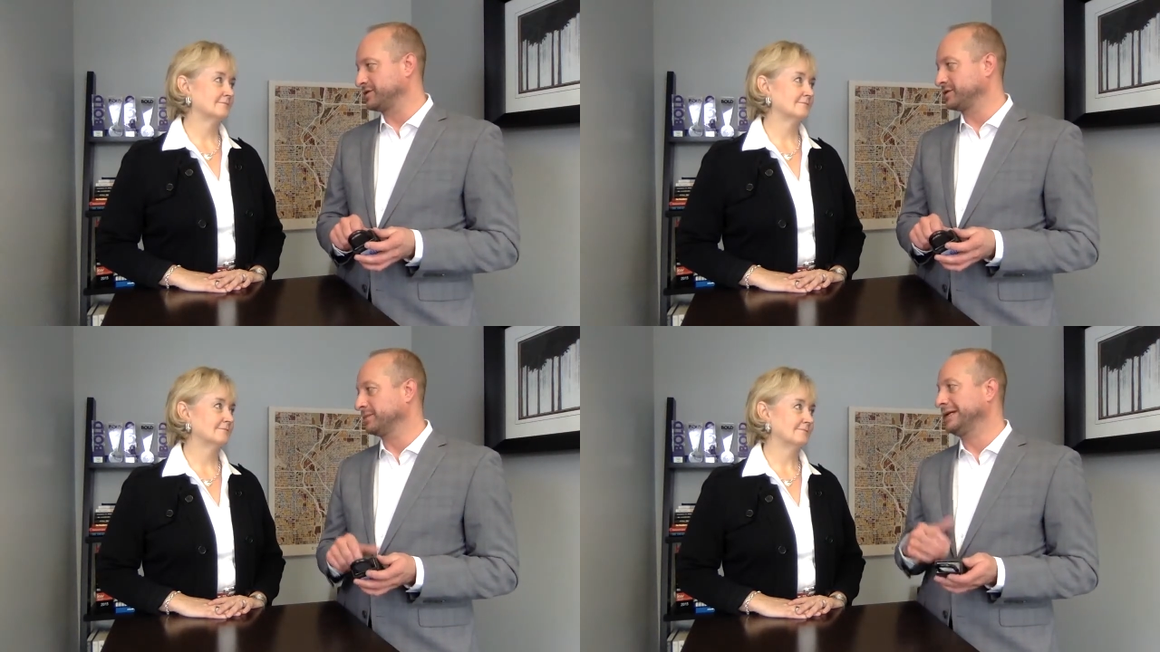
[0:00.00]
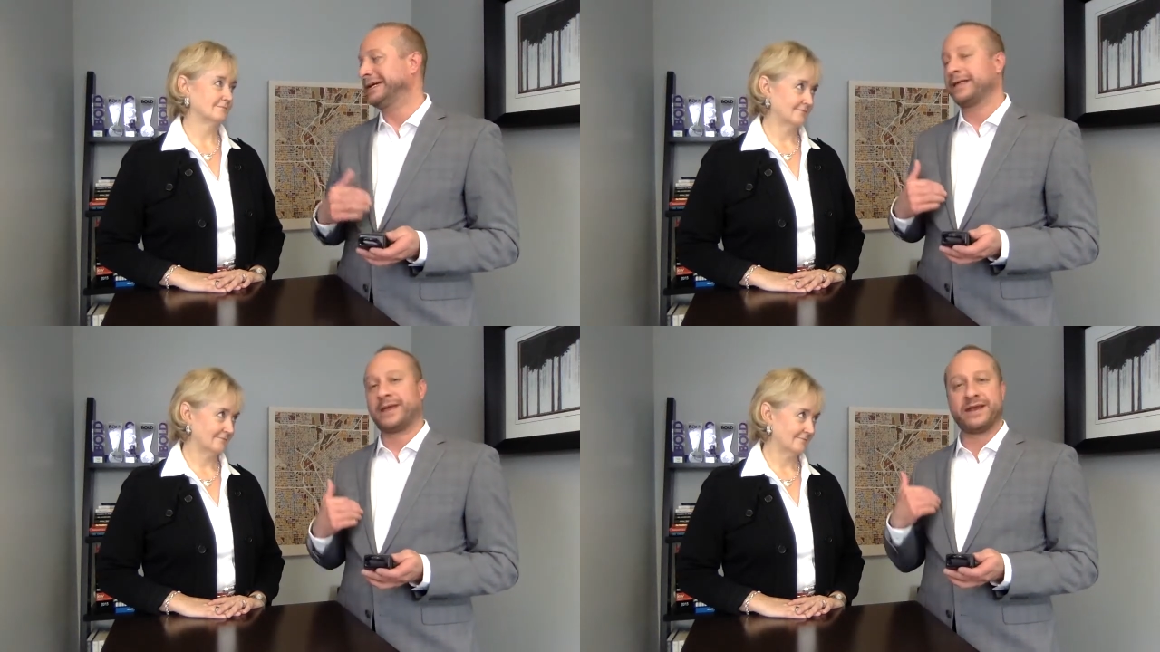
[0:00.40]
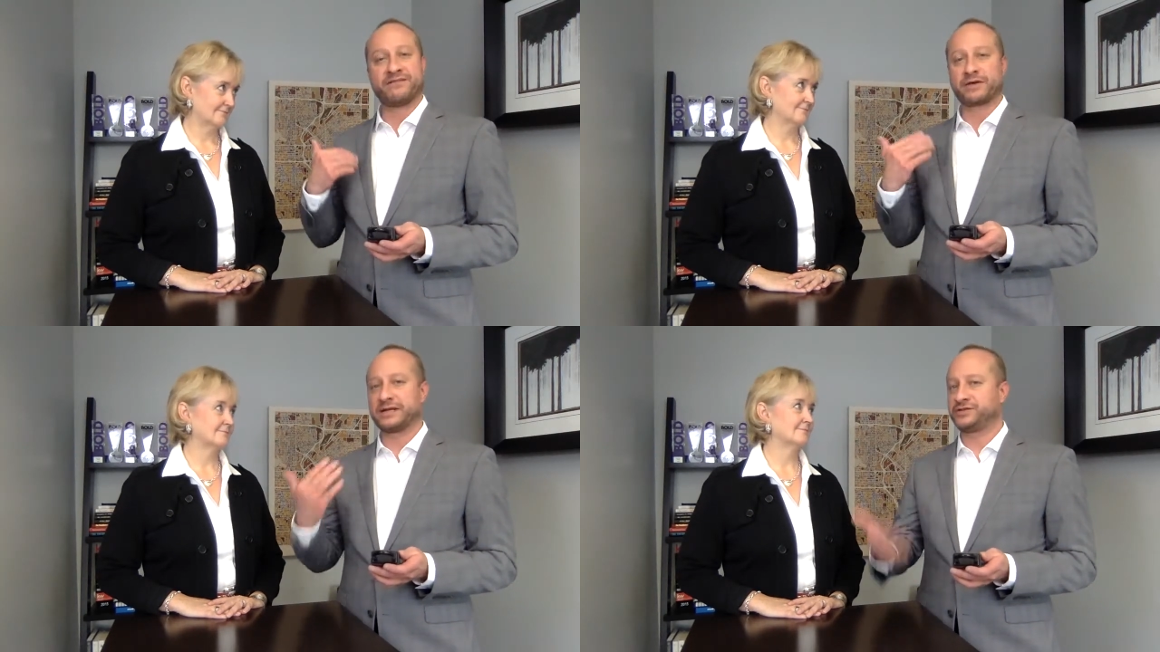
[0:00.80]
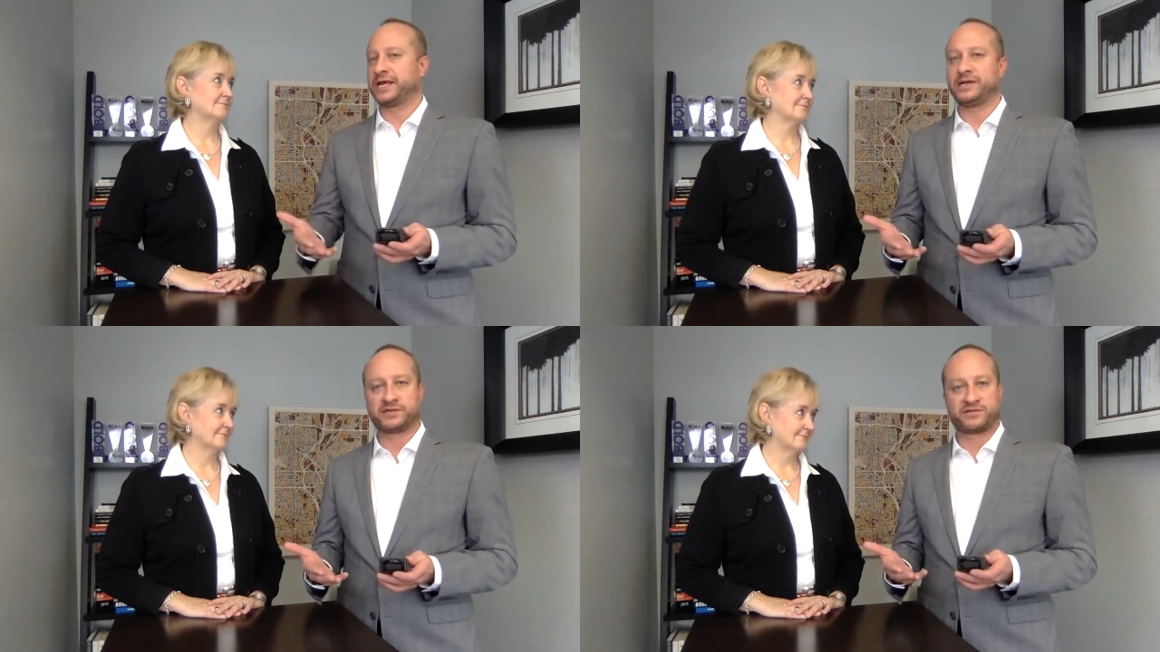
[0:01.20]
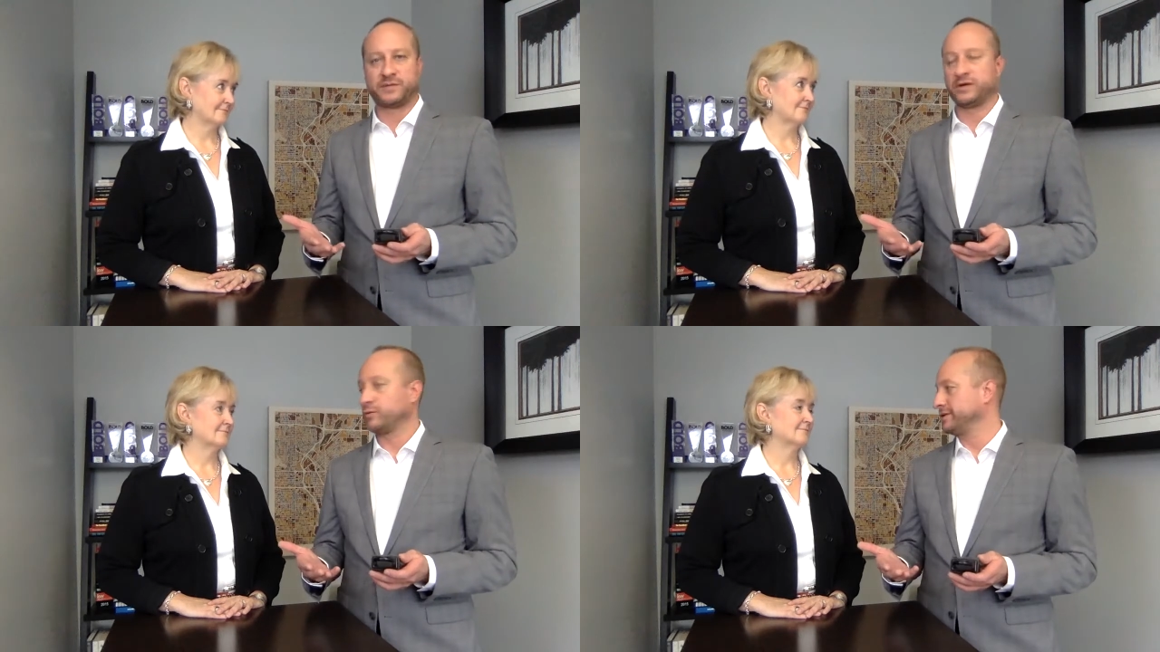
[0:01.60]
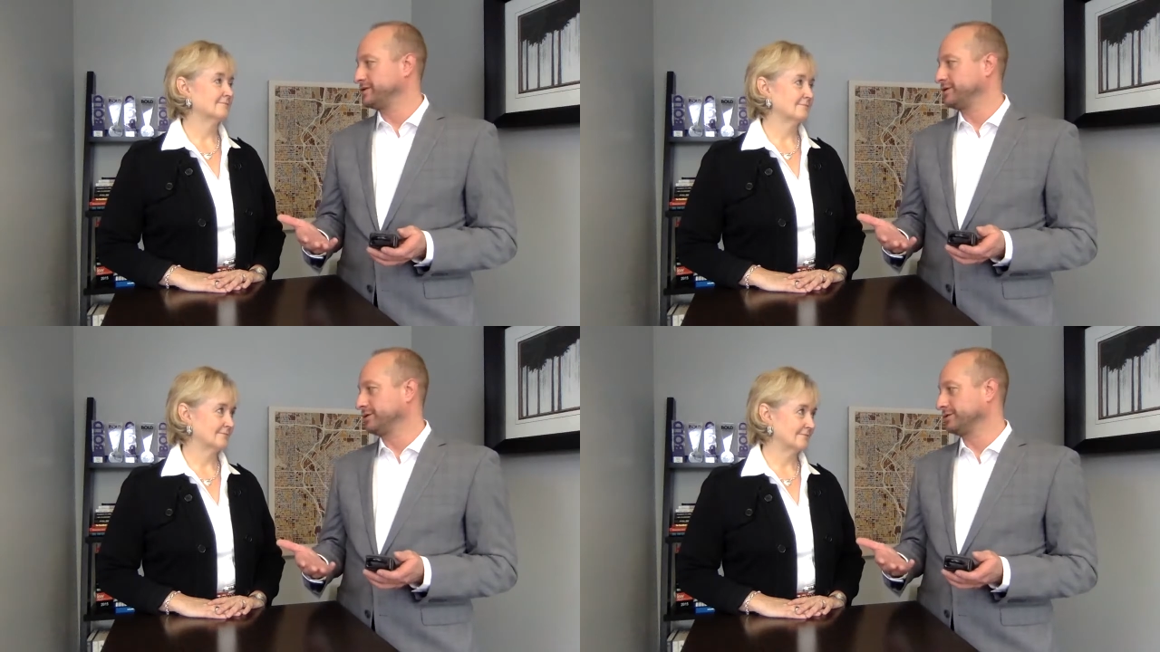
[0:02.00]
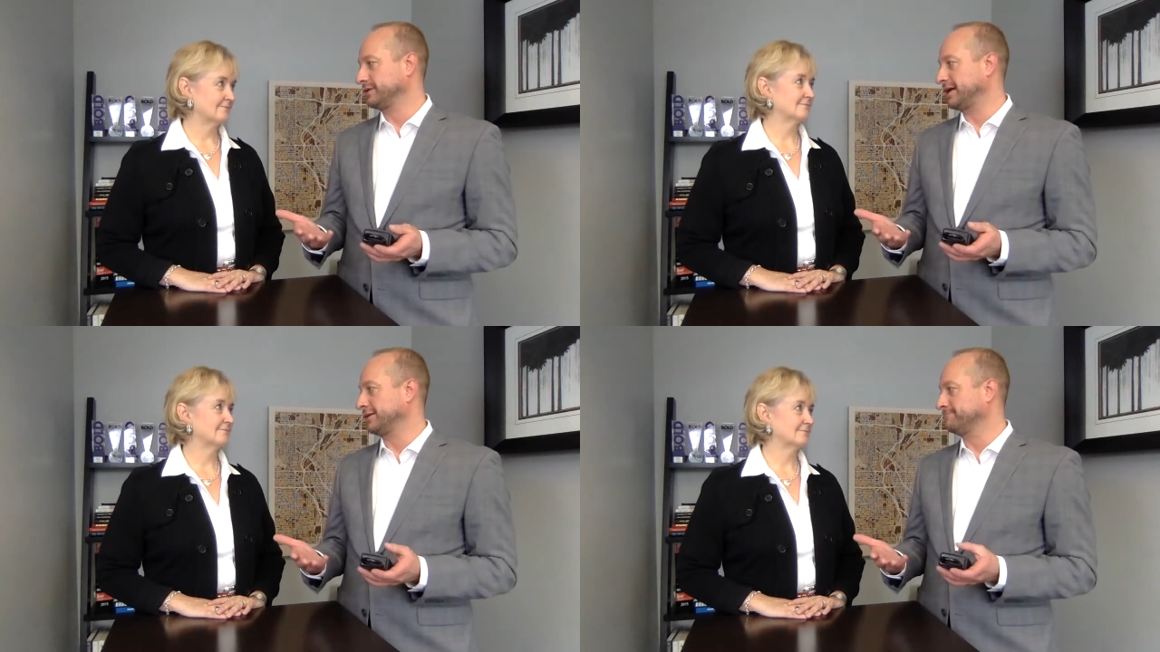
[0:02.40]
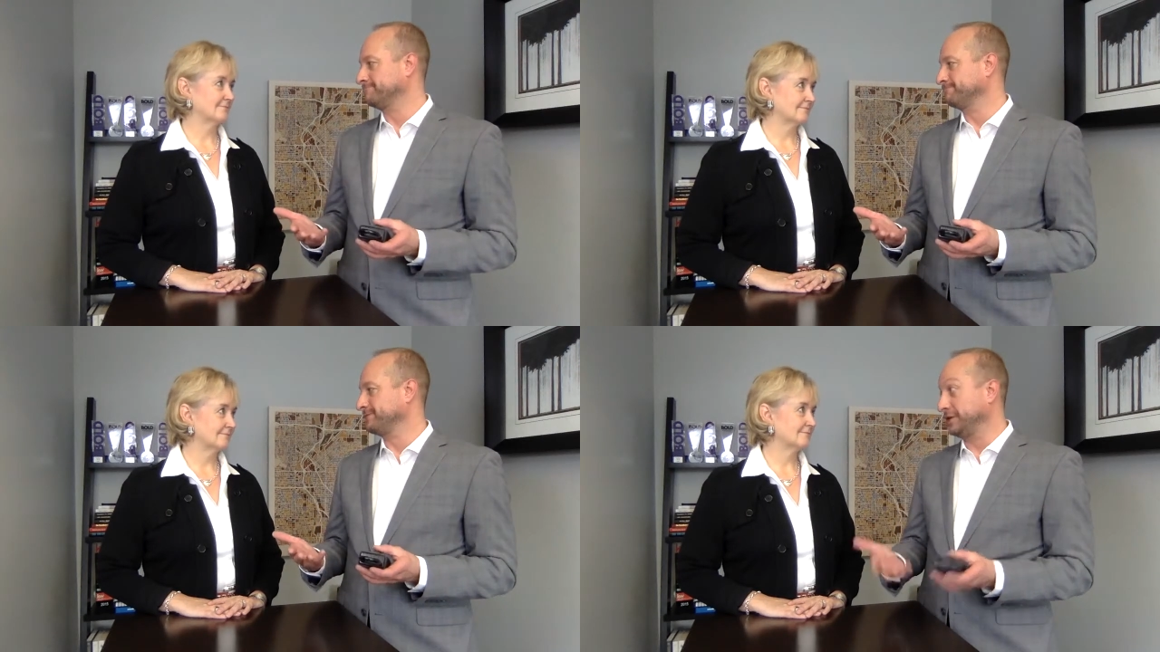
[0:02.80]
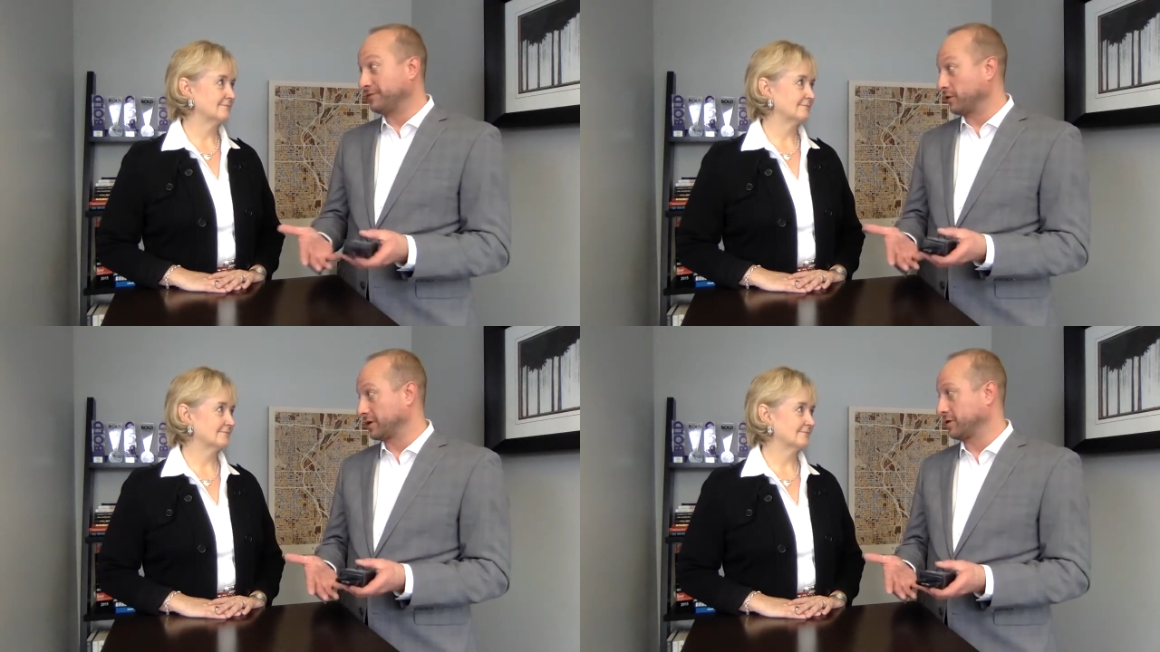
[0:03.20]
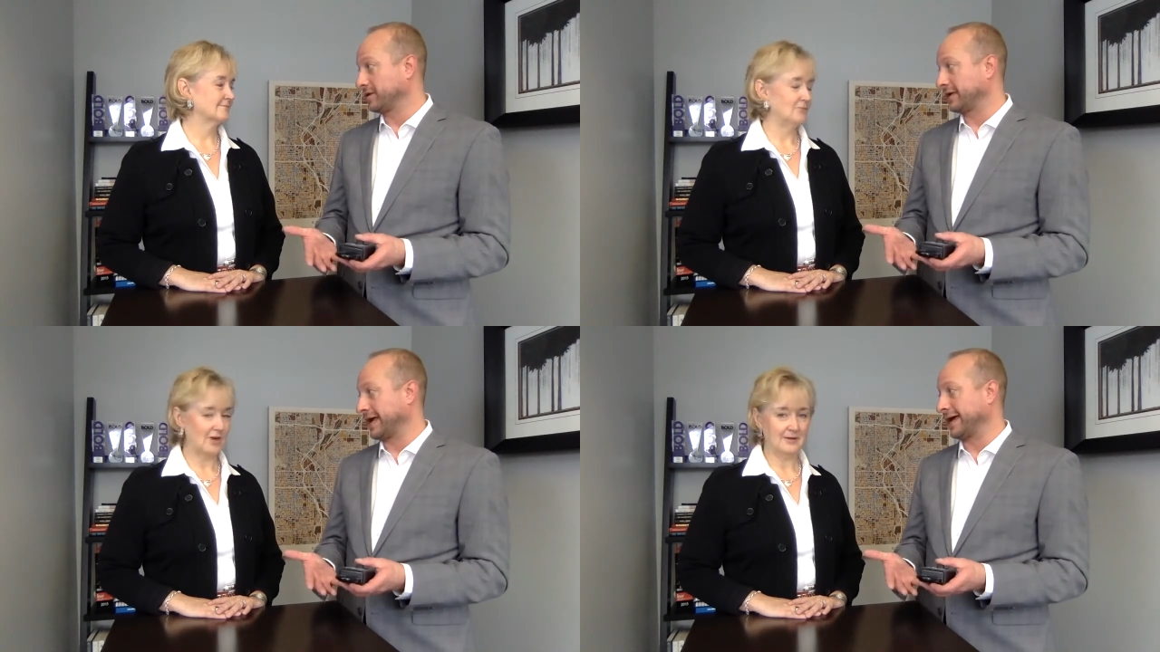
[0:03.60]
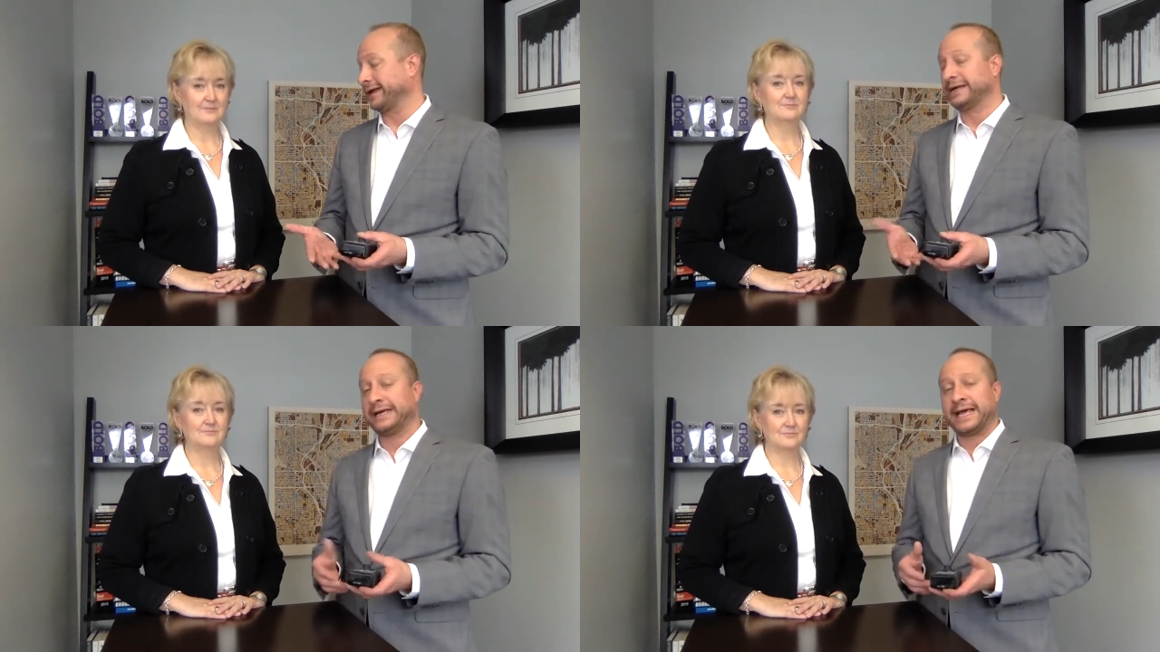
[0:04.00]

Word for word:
Speaker 1: change them. They never get changed from the original um, default code that they right. had.